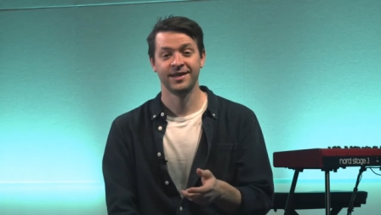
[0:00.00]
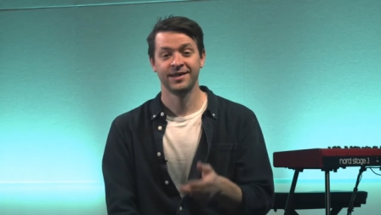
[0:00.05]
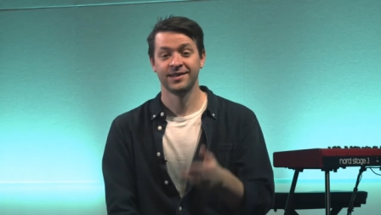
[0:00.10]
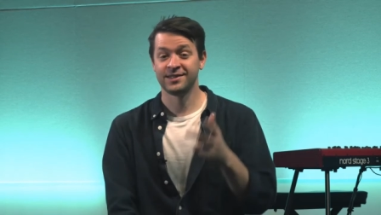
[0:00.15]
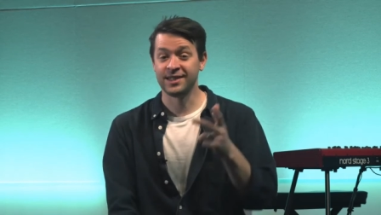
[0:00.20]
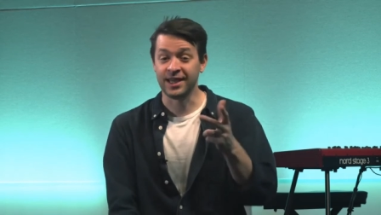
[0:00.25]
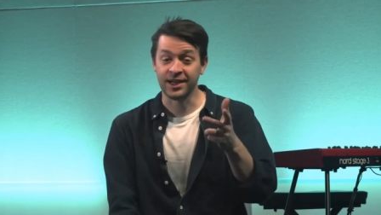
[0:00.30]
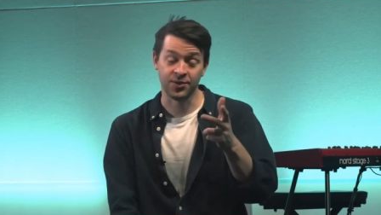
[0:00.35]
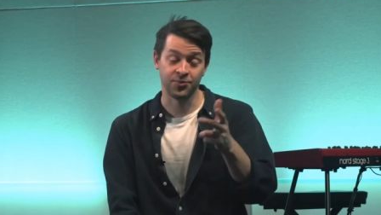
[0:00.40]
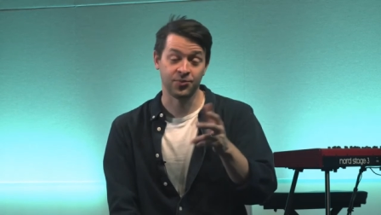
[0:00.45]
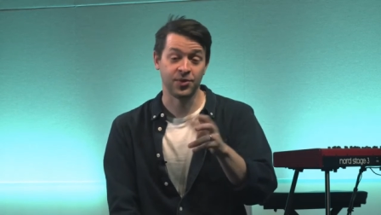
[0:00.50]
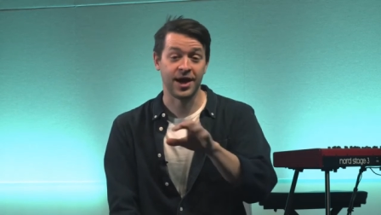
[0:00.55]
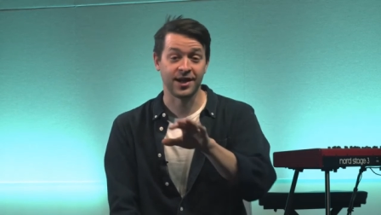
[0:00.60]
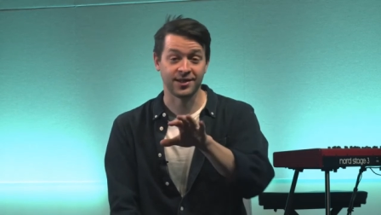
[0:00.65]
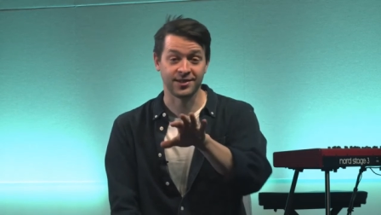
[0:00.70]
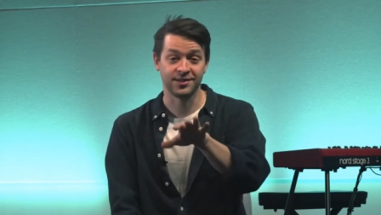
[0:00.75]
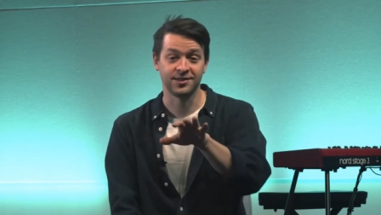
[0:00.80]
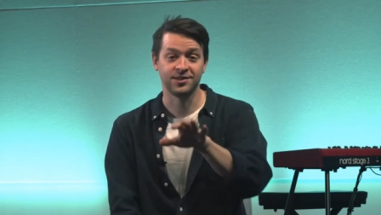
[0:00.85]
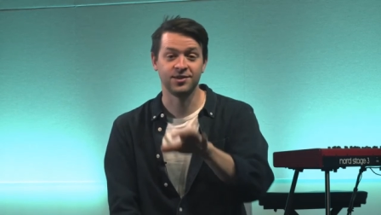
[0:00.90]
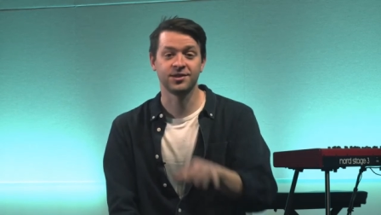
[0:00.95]
Second
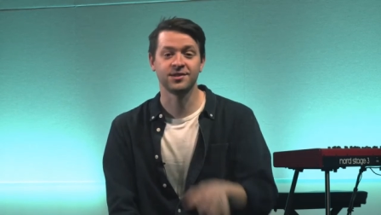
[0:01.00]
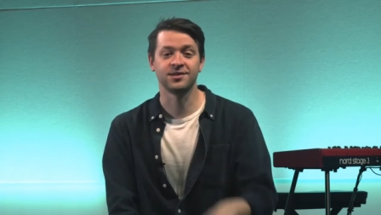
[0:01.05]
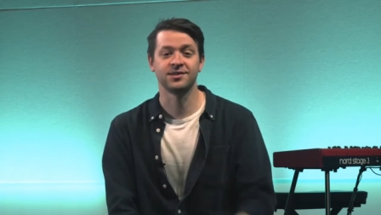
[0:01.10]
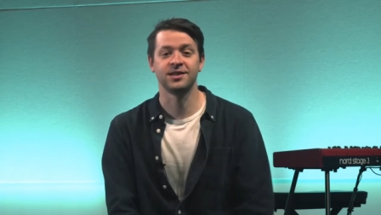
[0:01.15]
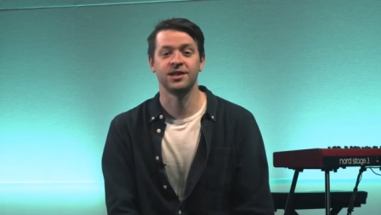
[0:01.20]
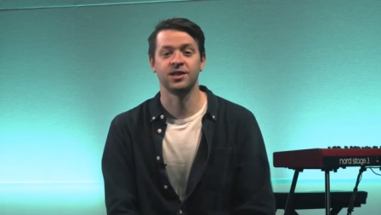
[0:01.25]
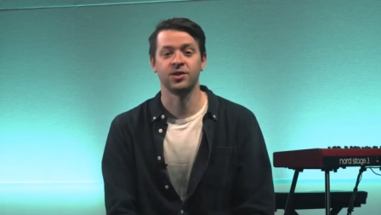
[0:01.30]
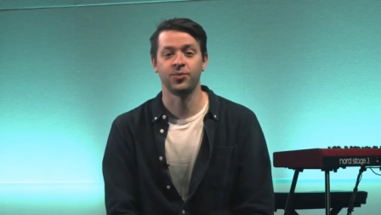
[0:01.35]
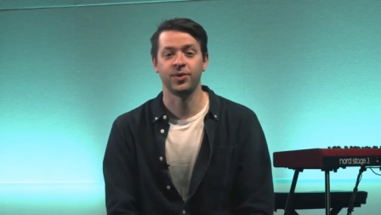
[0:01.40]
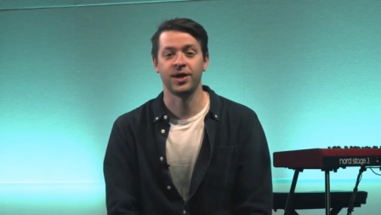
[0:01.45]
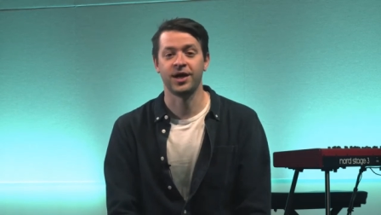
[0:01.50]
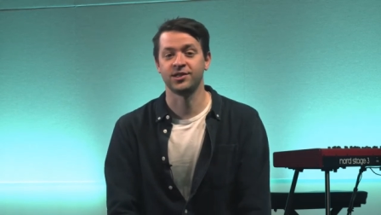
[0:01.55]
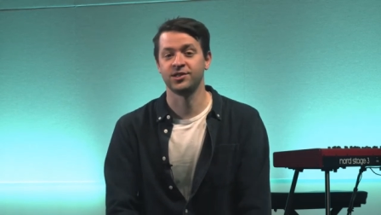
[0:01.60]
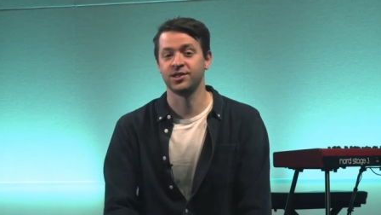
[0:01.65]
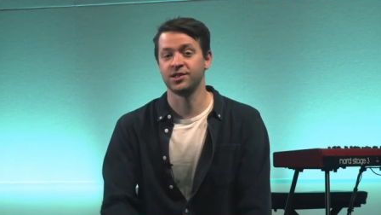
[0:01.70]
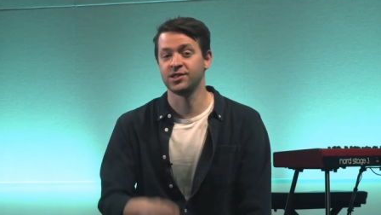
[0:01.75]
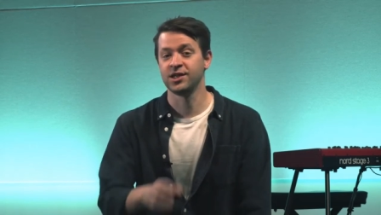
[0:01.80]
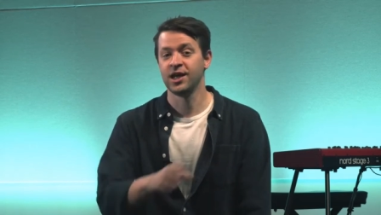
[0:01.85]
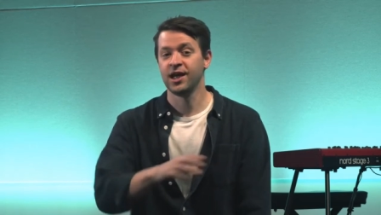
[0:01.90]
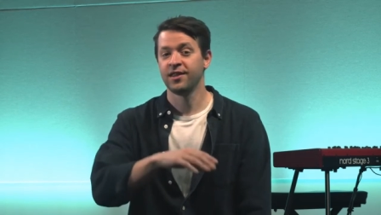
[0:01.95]
practice you can see in the
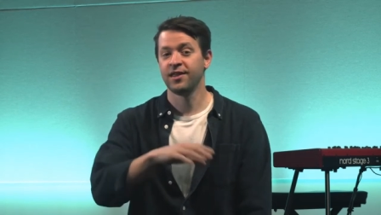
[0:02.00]
passage.